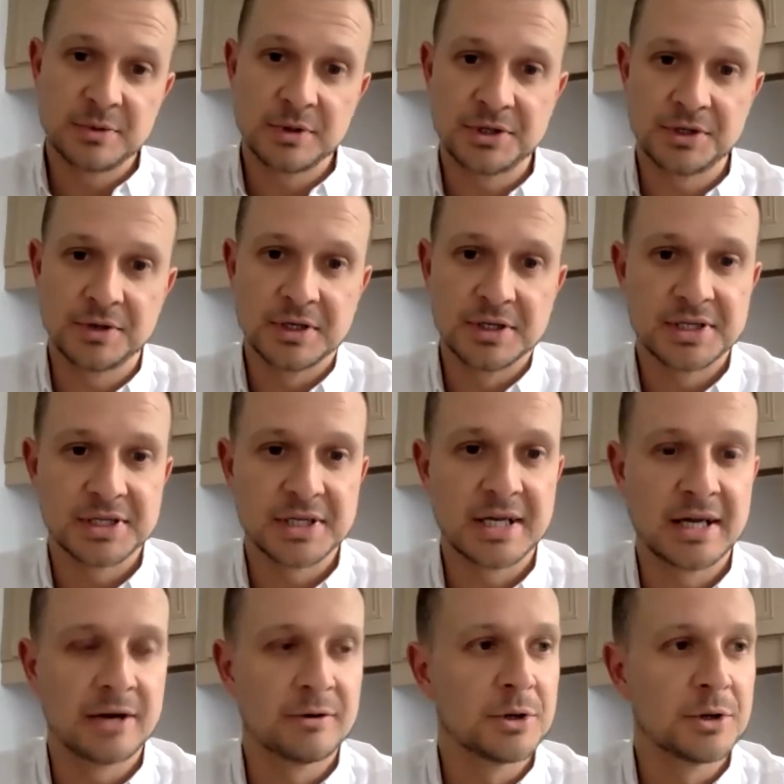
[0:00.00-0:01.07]
which you can see
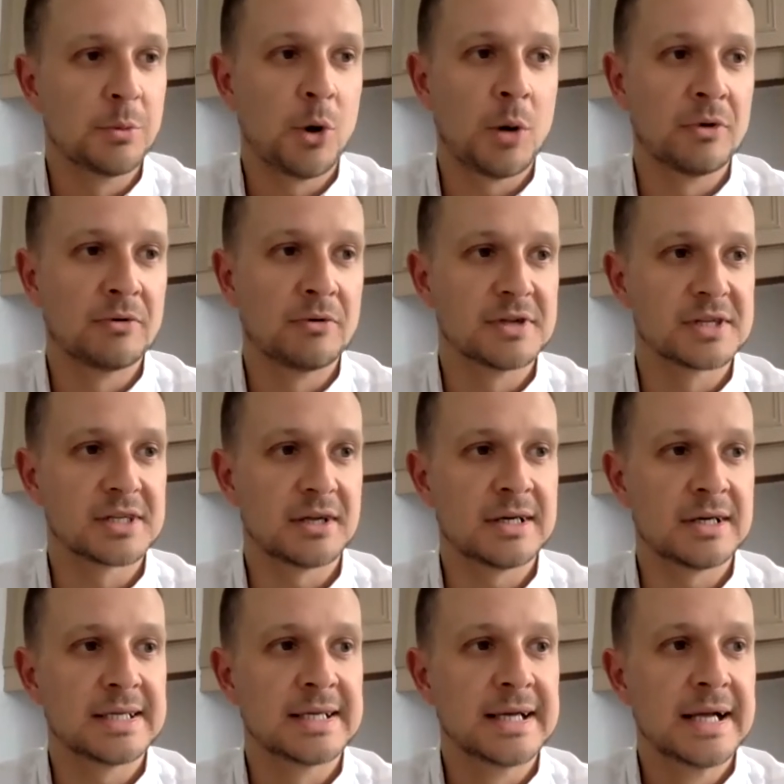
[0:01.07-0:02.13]
here at the bottom of the
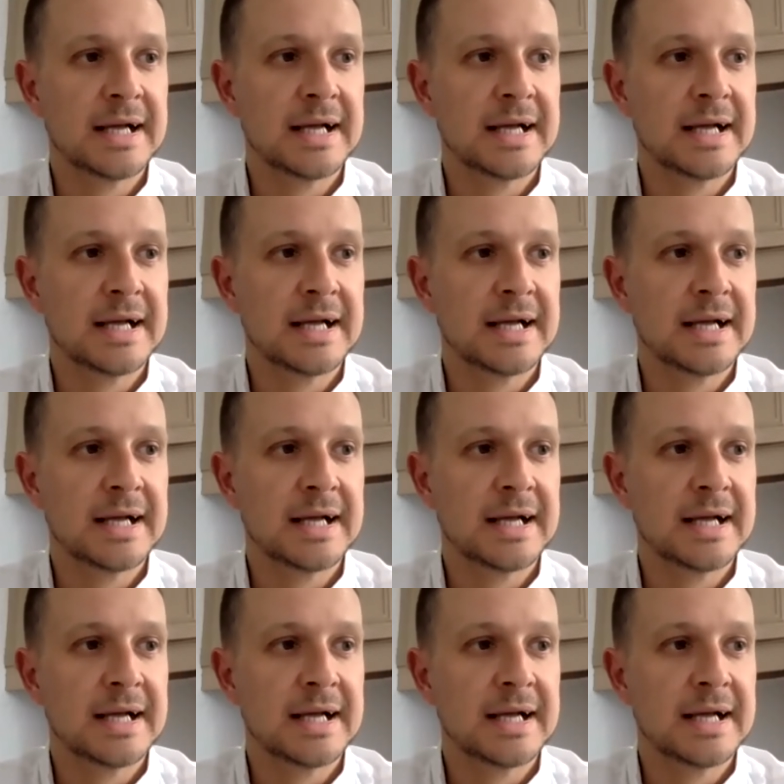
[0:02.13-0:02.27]
slide,